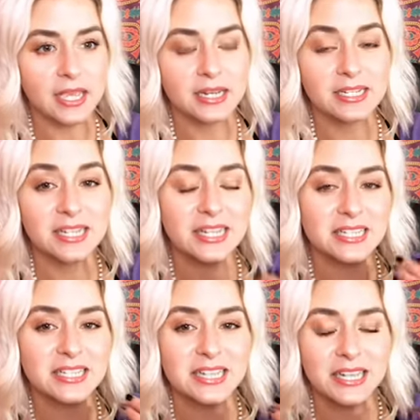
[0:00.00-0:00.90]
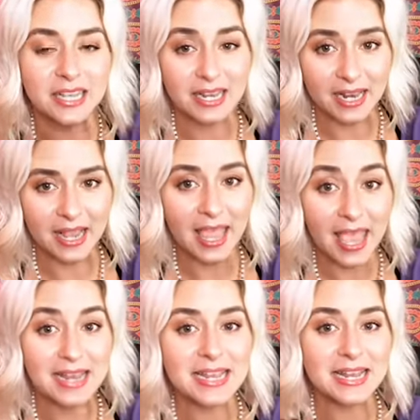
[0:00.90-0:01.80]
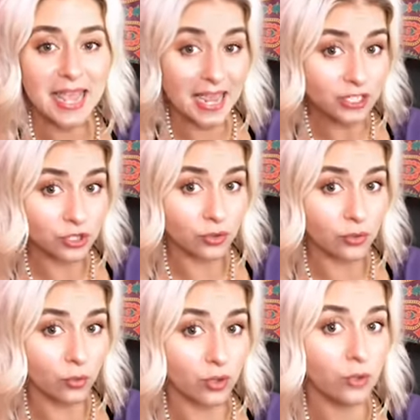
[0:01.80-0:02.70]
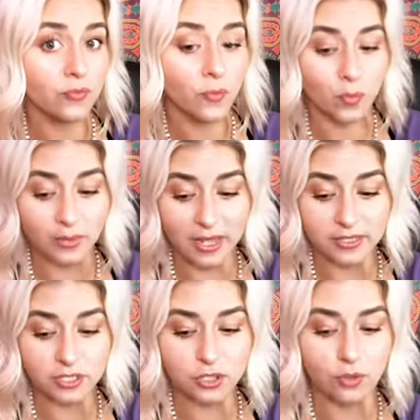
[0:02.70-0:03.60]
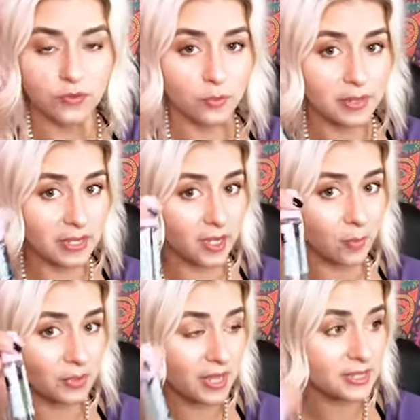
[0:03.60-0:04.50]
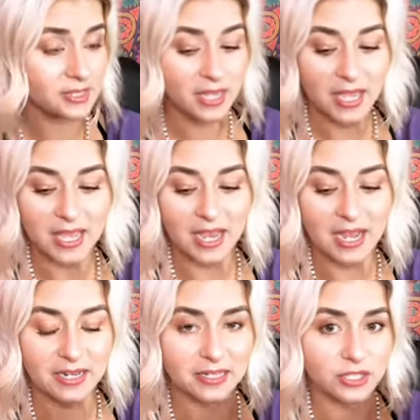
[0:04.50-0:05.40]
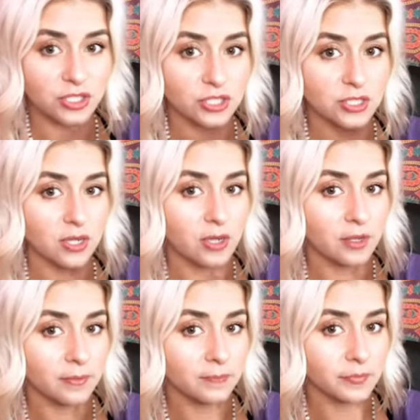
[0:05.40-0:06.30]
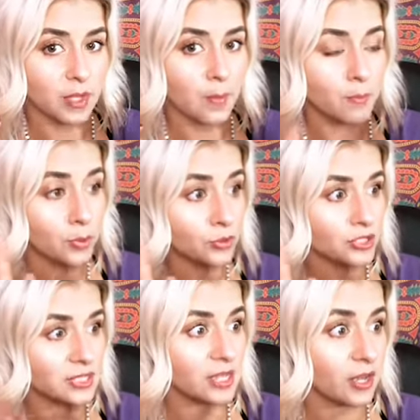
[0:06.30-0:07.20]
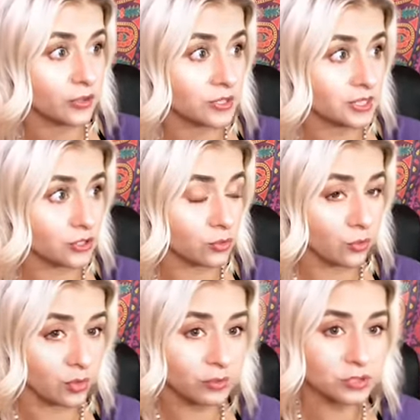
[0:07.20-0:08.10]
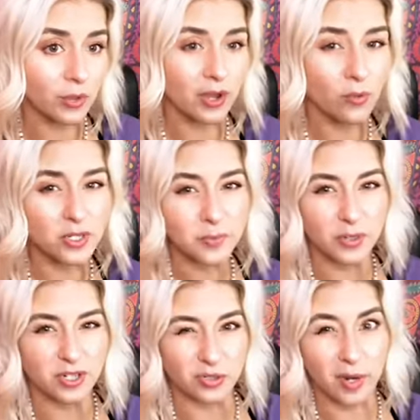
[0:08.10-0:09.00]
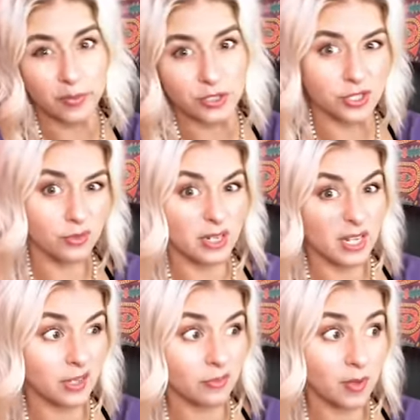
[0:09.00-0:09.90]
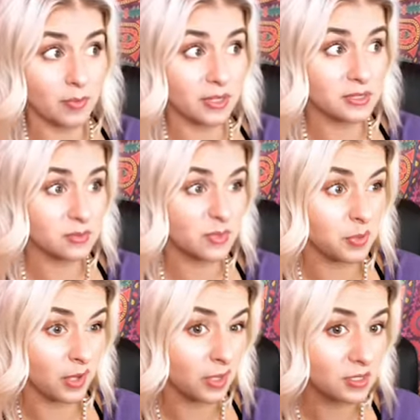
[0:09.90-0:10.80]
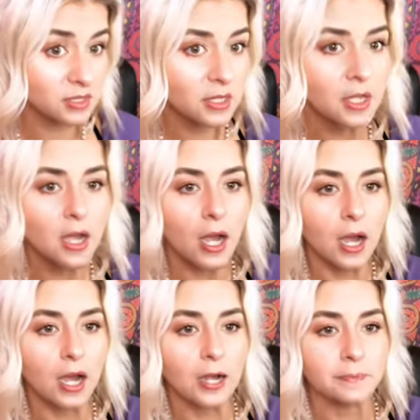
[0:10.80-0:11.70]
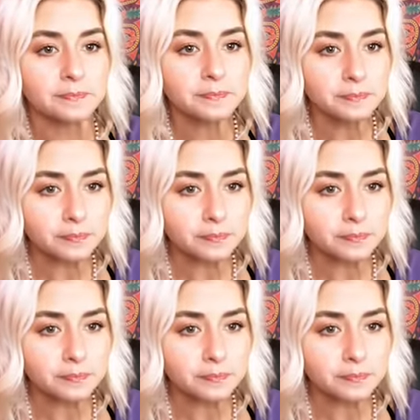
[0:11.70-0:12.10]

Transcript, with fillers: and, it, and it's an, an, an, enhancer oil for blends. So if you're making a blend, it kind of just um, boosts the other essential oils. So I always put a drop or two in any of my blends, to be honest. Um,